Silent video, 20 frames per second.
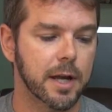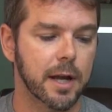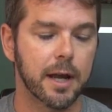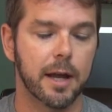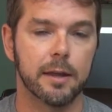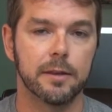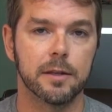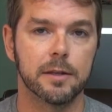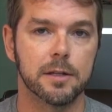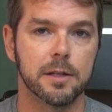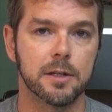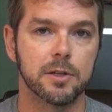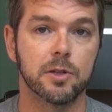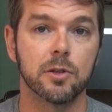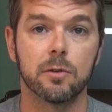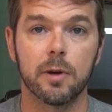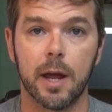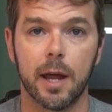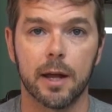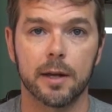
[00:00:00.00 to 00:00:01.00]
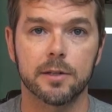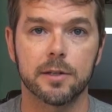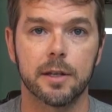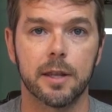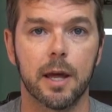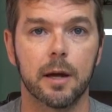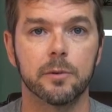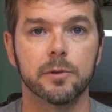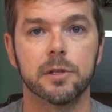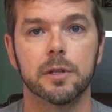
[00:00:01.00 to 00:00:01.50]
I had the D2X,
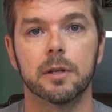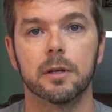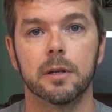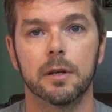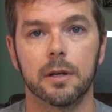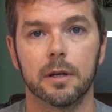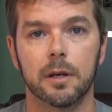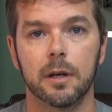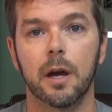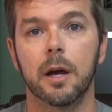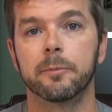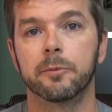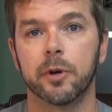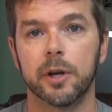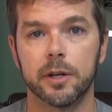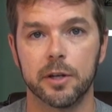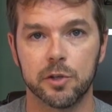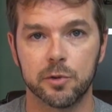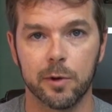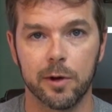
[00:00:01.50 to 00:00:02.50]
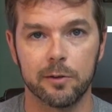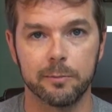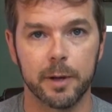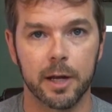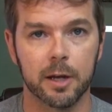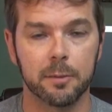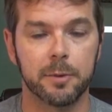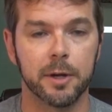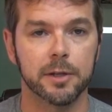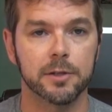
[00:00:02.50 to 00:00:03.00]
and that was a upgrade to 12
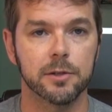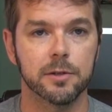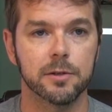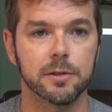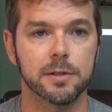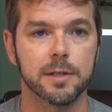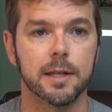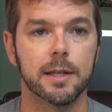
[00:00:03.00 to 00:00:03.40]
megapixels.